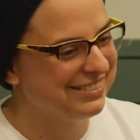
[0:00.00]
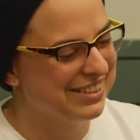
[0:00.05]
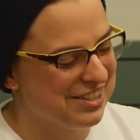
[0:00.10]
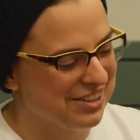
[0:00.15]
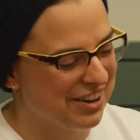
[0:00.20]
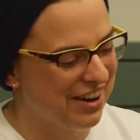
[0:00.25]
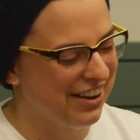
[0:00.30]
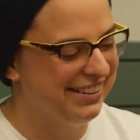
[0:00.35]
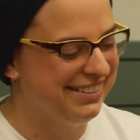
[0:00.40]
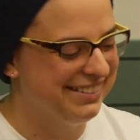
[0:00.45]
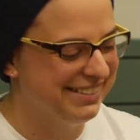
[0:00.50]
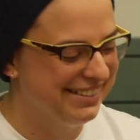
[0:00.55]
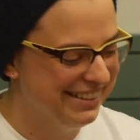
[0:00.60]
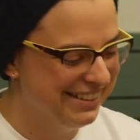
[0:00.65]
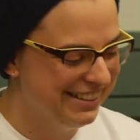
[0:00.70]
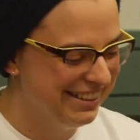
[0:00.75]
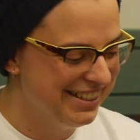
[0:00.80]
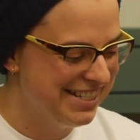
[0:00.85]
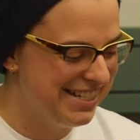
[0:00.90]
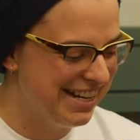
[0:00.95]
we're trying
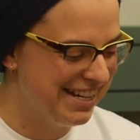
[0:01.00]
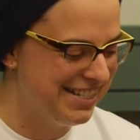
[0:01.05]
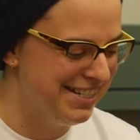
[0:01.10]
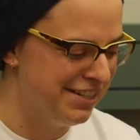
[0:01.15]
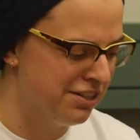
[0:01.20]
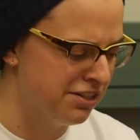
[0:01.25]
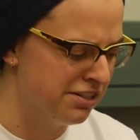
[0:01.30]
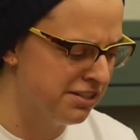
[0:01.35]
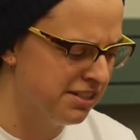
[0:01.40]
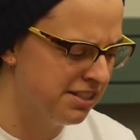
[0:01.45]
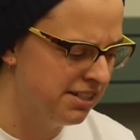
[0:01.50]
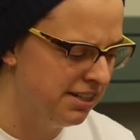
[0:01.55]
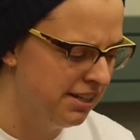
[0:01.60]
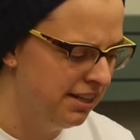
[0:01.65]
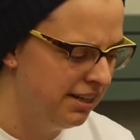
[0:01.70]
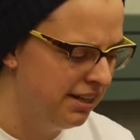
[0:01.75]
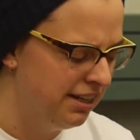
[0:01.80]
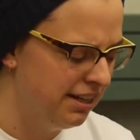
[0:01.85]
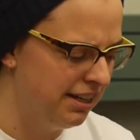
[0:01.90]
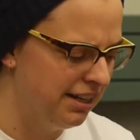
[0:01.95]
10 years
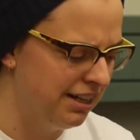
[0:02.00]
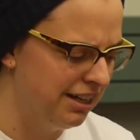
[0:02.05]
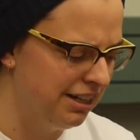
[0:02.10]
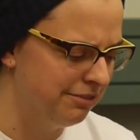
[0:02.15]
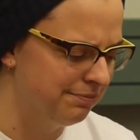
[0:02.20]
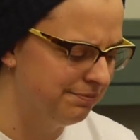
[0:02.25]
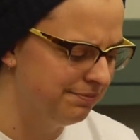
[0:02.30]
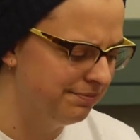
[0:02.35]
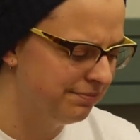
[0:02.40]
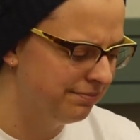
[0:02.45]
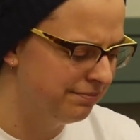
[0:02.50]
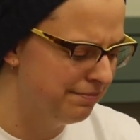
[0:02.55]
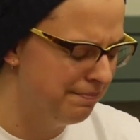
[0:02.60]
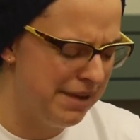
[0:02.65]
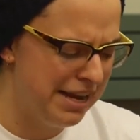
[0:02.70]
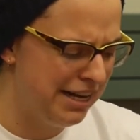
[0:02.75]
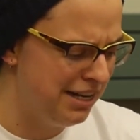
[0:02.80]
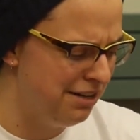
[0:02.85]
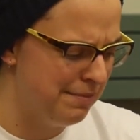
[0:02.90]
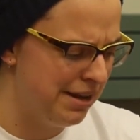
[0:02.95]
um,
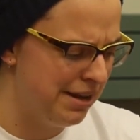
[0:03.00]
many